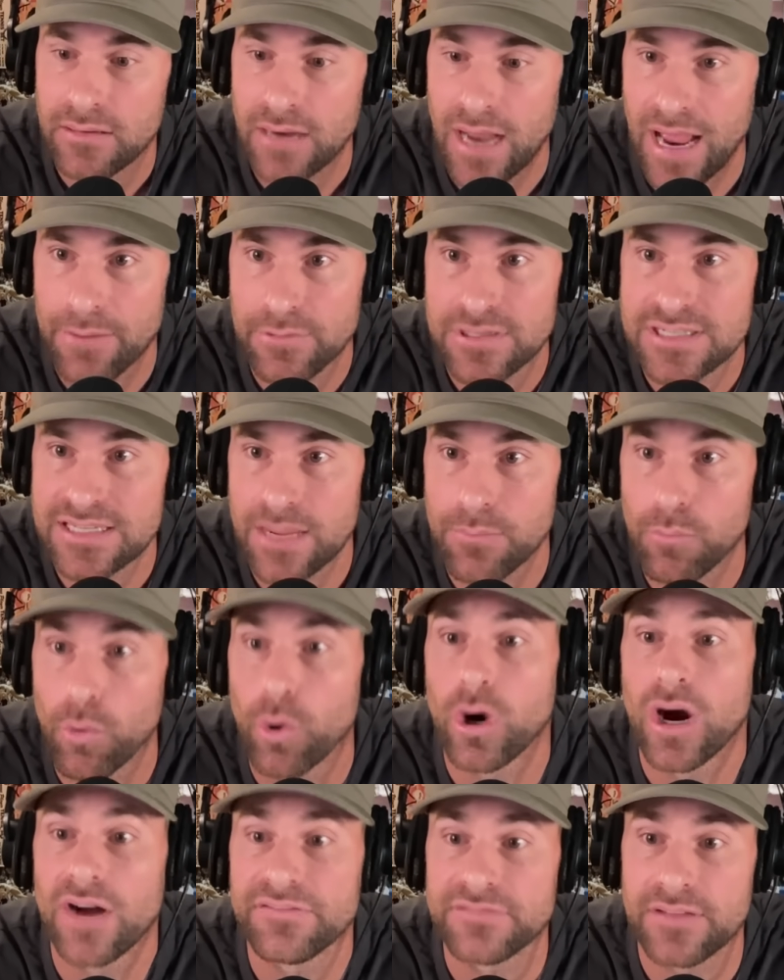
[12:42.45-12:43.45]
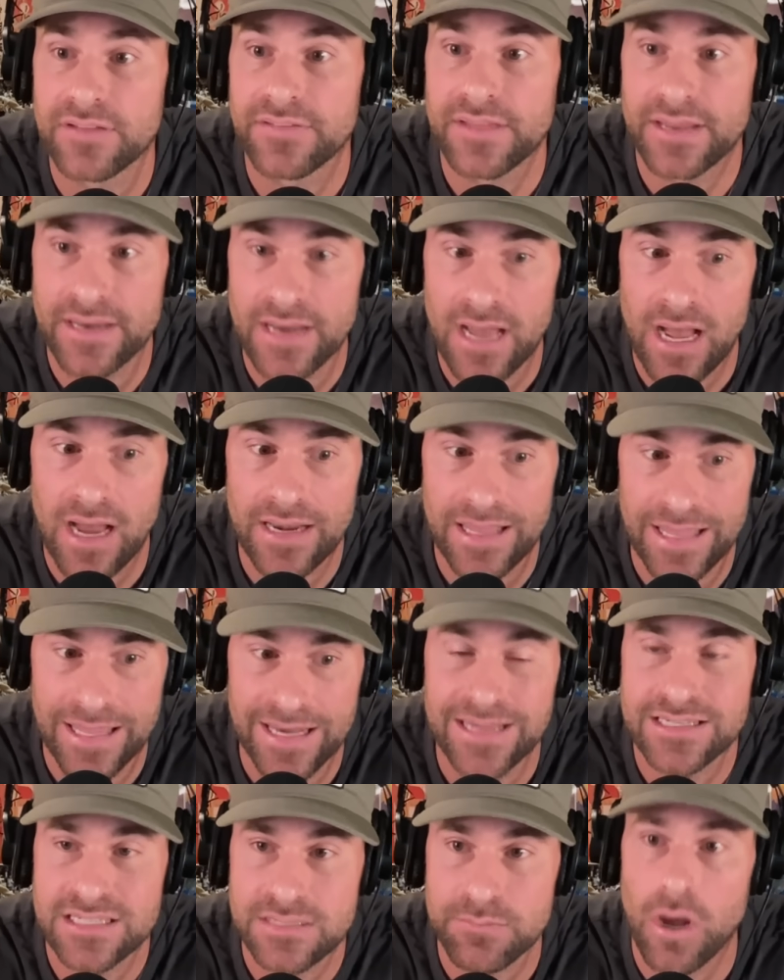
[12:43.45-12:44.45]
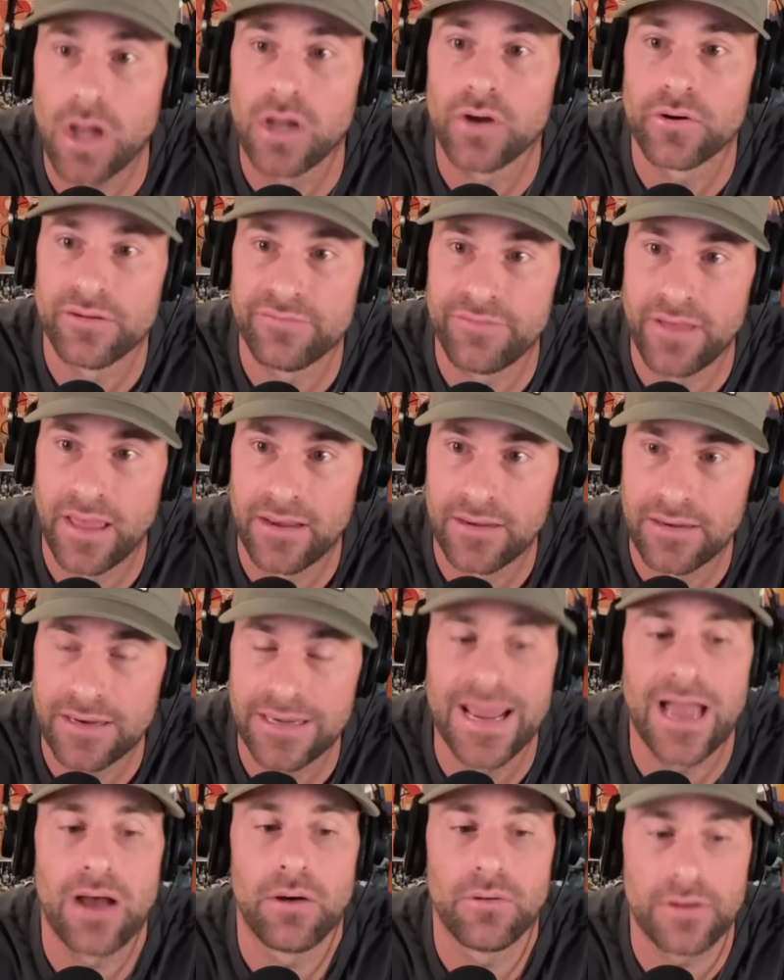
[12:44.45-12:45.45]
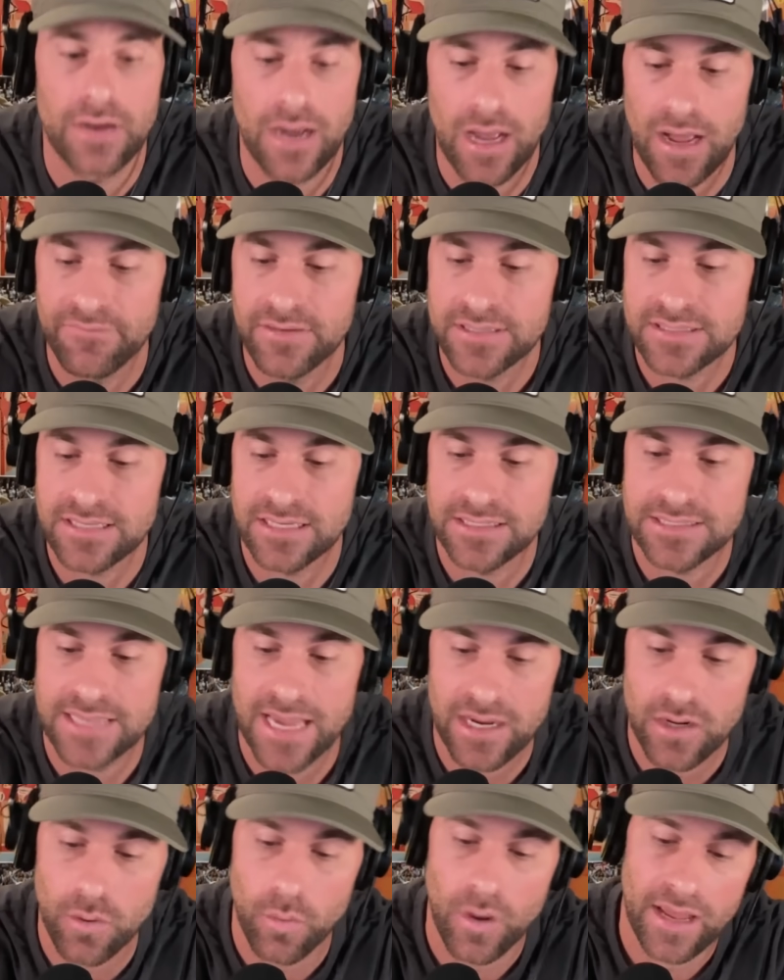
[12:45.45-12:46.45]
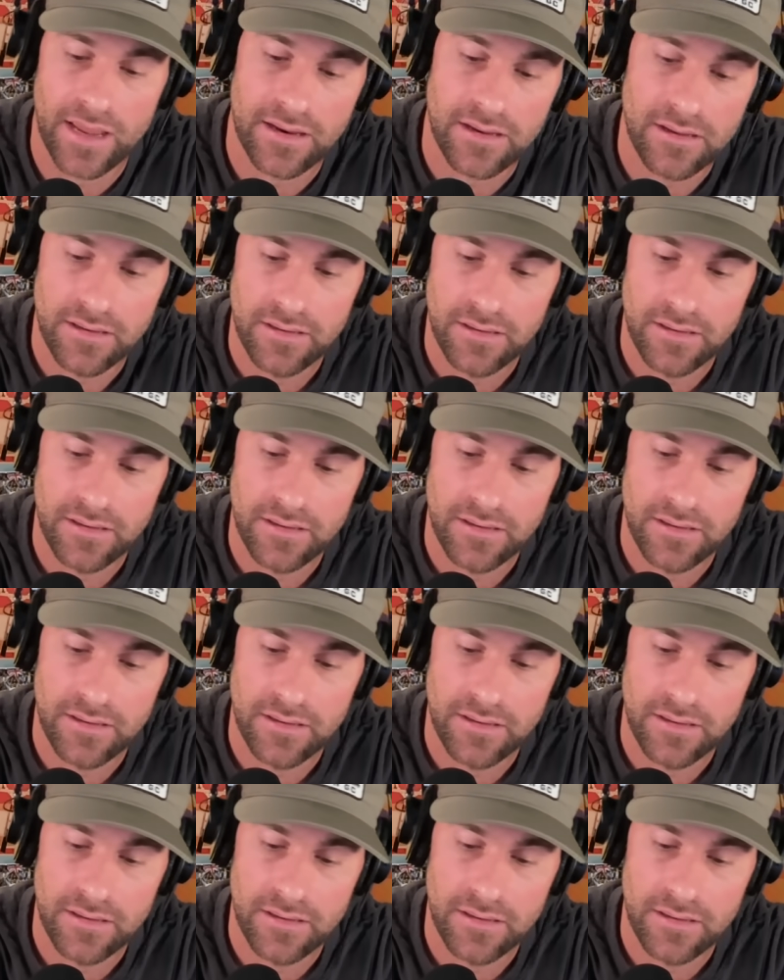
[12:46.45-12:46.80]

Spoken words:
I would say more often than not in a smaller event. And now, obviously, take away